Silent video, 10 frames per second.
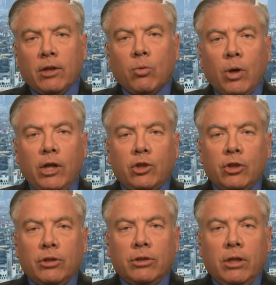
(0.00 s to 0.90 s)
of
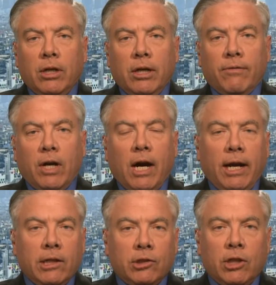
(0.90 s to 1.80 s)
creation of
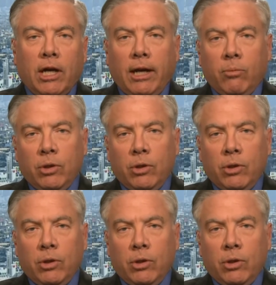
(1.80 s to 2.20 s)
ISI,